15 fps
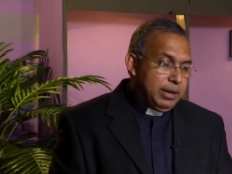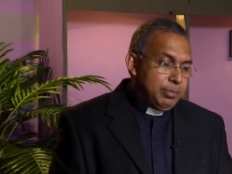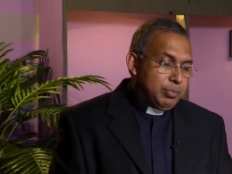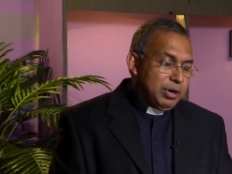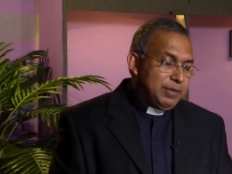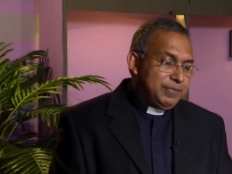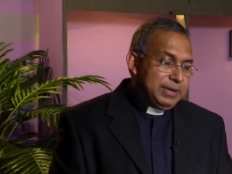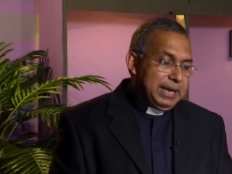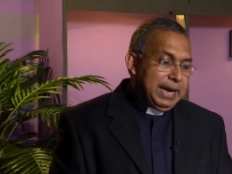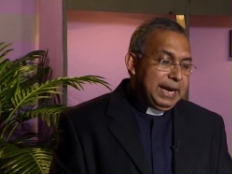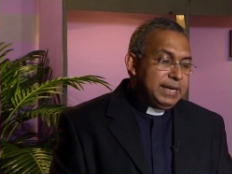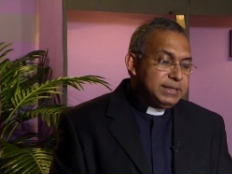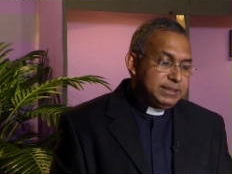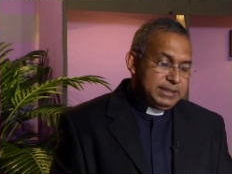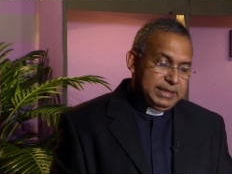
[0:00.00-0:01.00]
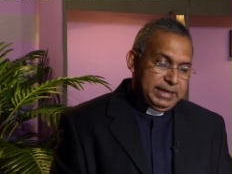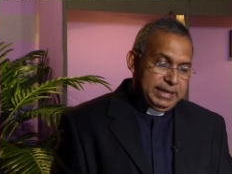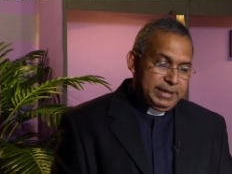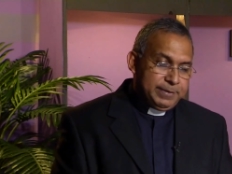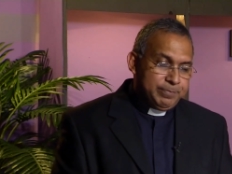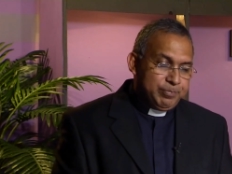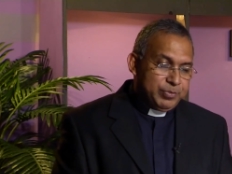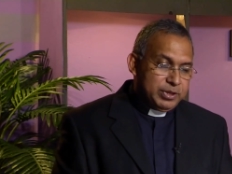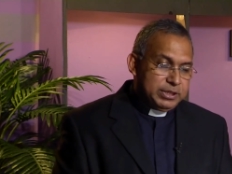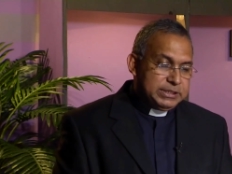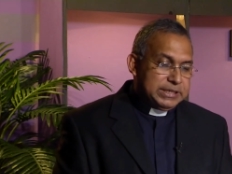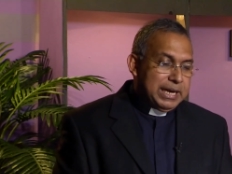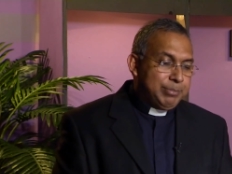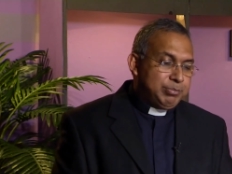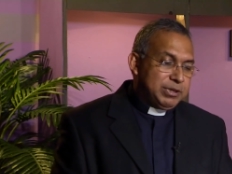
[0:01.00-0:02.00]
prophet Isaiah
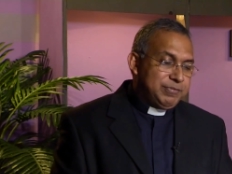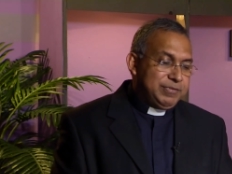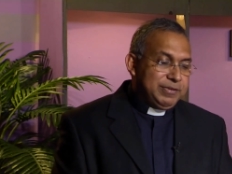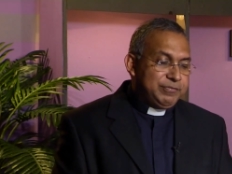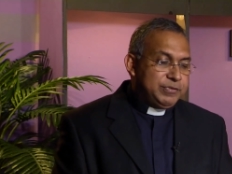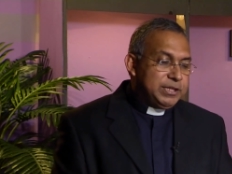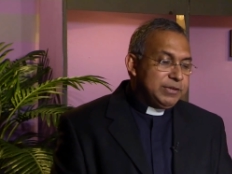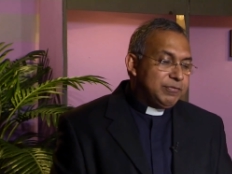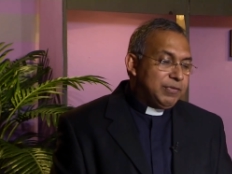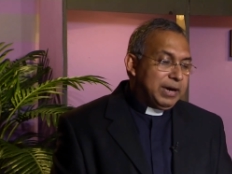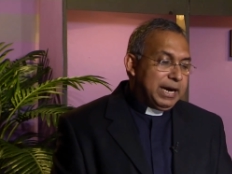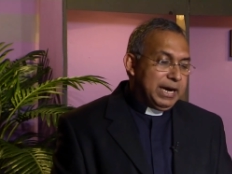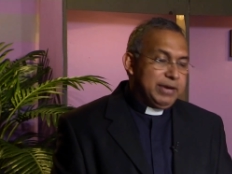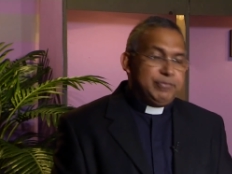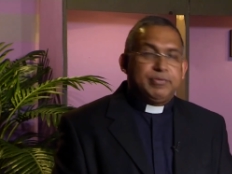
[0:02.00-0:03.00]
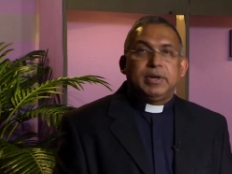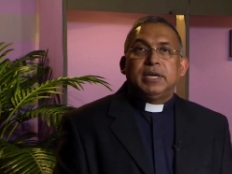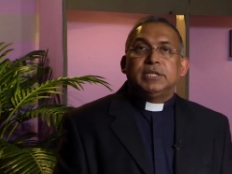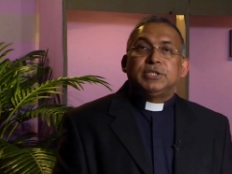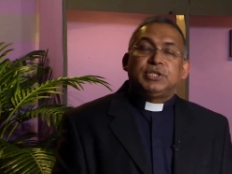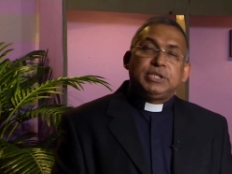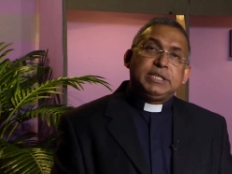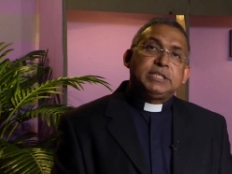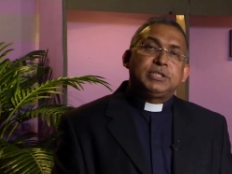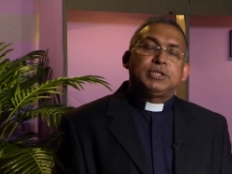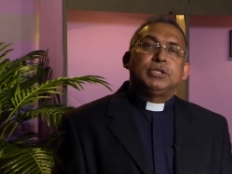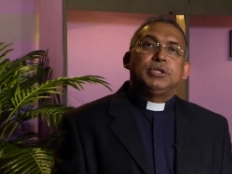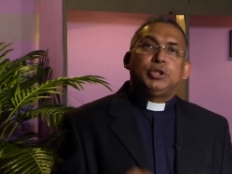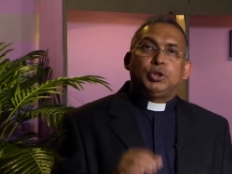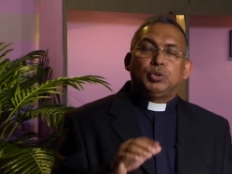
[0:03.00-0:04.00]
chapter 55 6
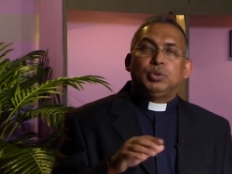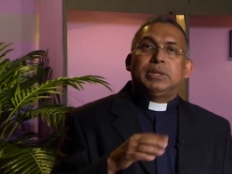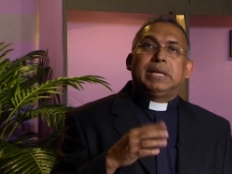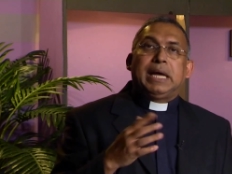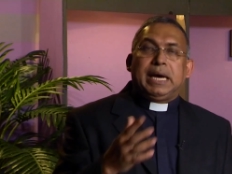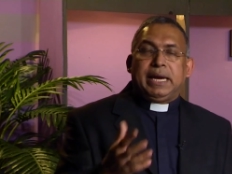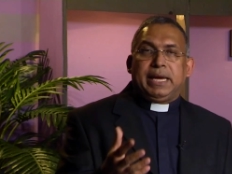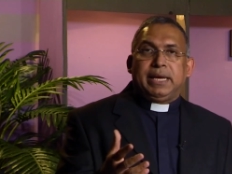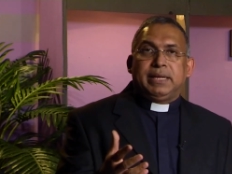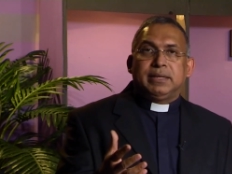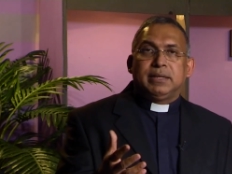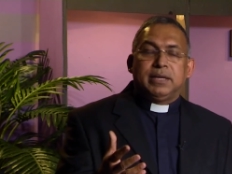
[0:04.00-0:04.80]
to 9.